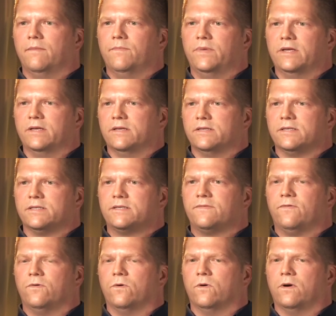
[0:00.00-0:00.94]
bills
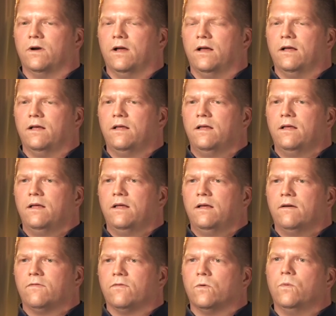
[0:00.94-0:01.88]
for
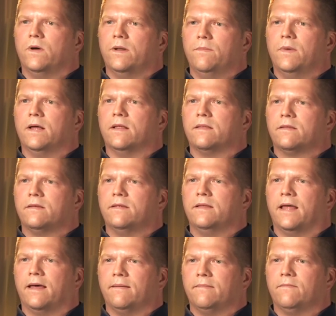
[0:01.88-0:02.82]
1 month,
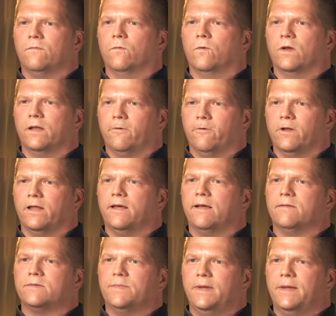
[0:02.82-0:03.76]
and that really helped